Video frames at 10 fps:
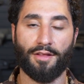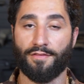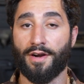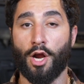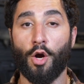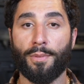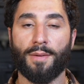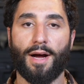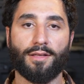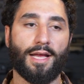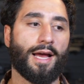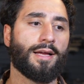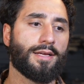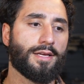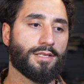They're very open about
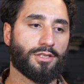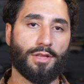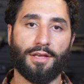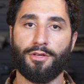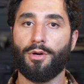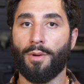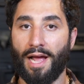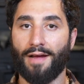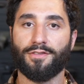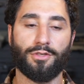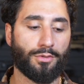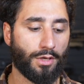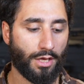that so that you don't have to.